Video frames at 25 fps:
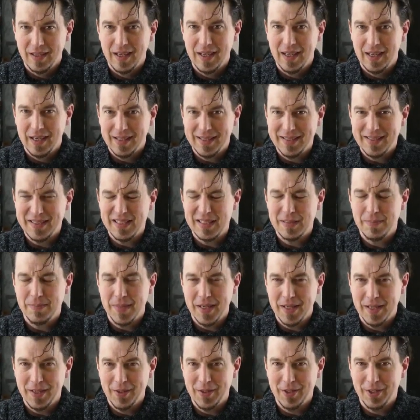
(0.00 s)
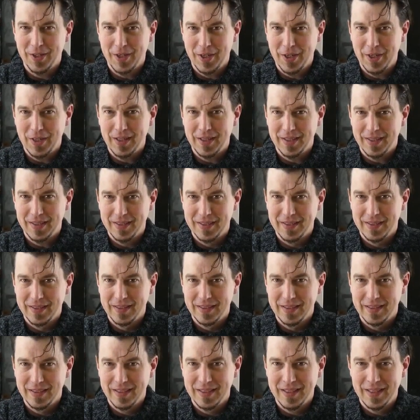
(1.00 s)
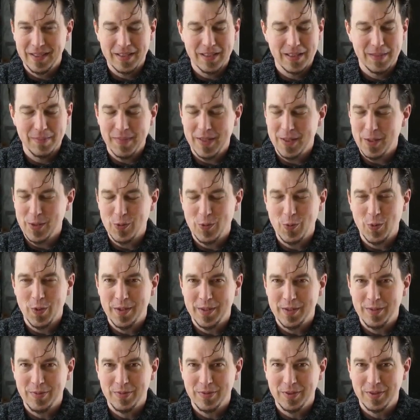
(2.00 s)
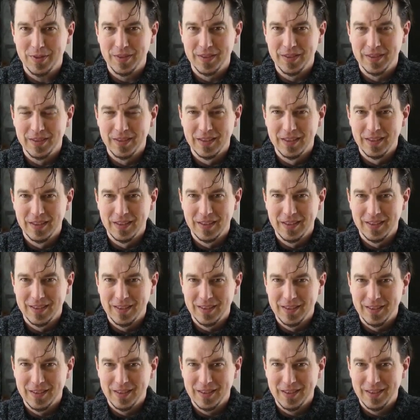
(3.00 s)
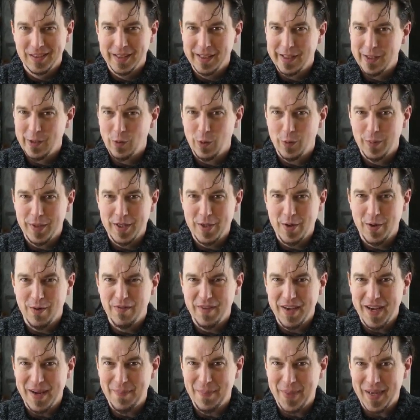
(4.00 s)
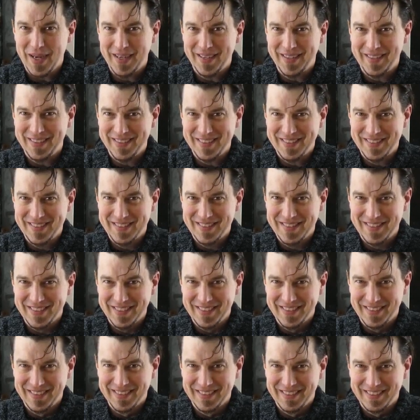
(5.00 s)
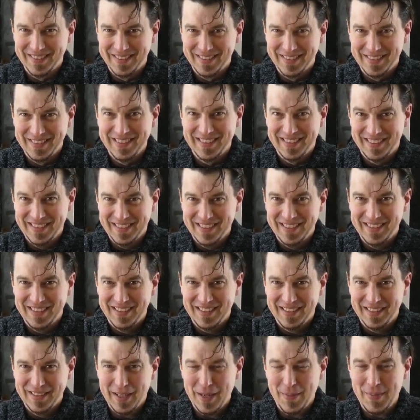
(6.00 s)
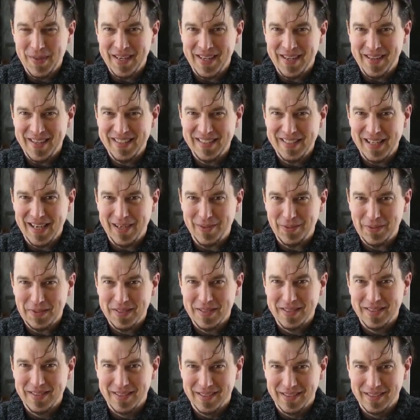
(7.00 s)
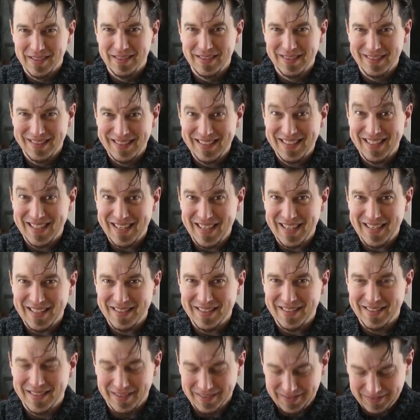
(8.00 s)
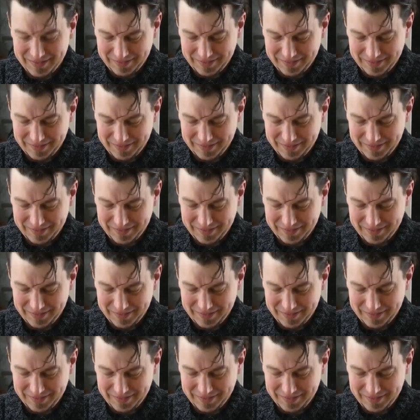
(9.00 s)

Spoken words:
I can smell the garlic. and it smells wonderful. There will be no vampires coming in this house tonight.